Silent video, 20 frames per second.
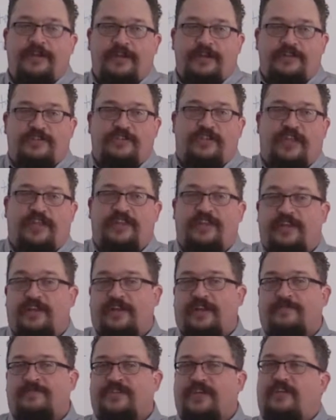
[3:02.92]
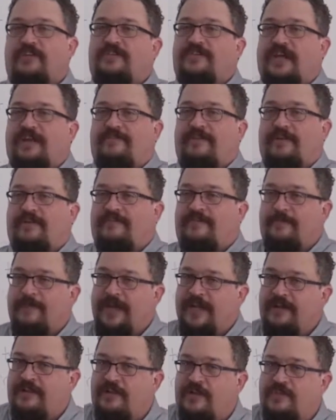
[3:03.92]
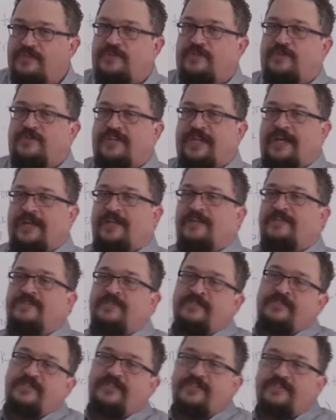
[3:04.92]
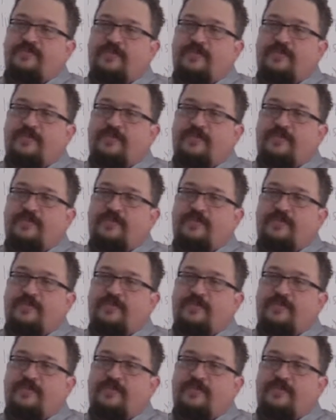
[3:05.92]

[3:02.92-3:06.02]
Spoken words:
So then comes the other side of it. If I'm getting close to those 10 instances,